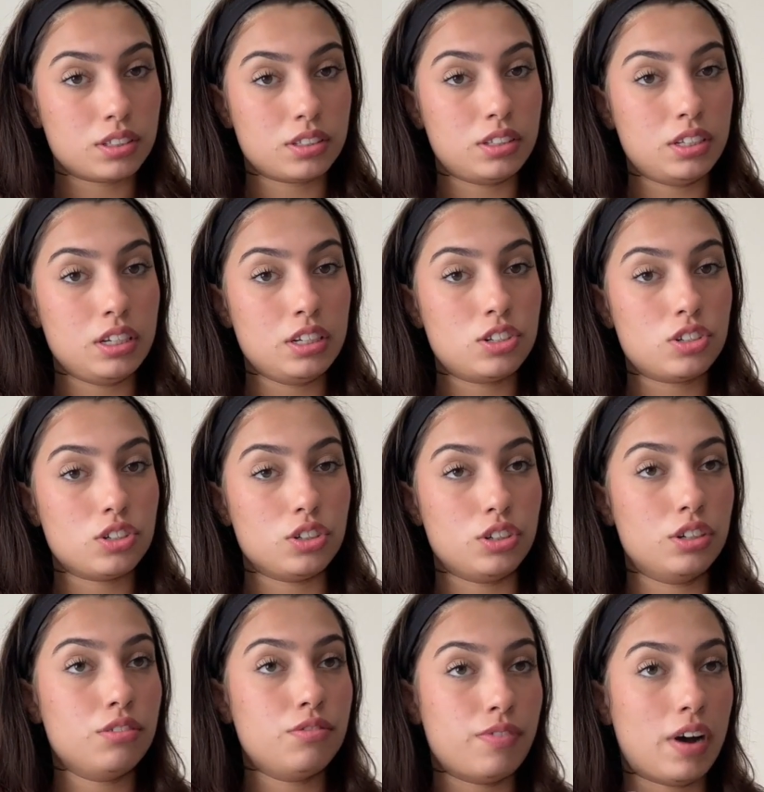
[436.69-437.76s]
teach
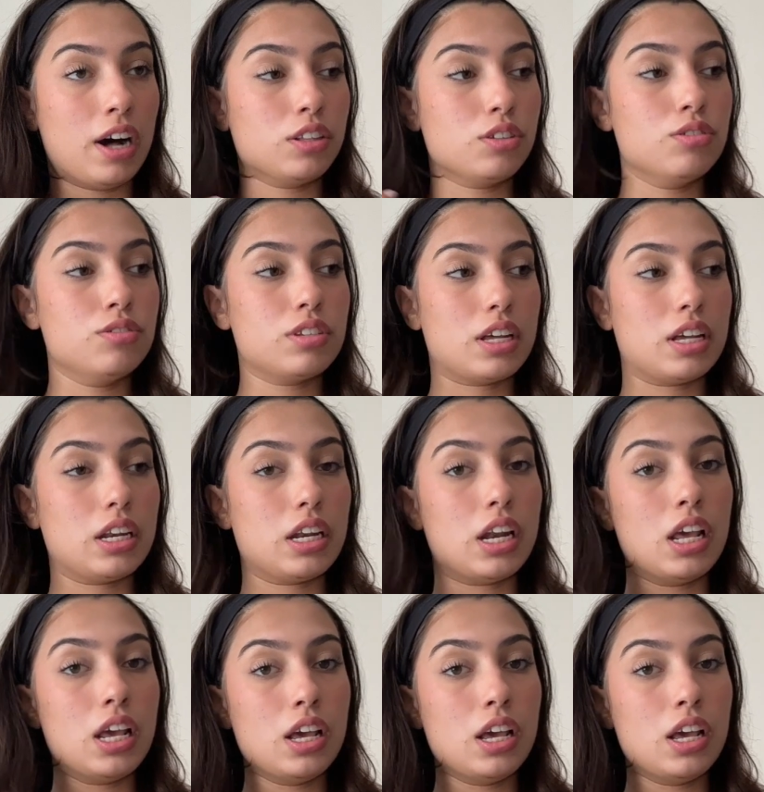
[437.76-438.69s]
good values and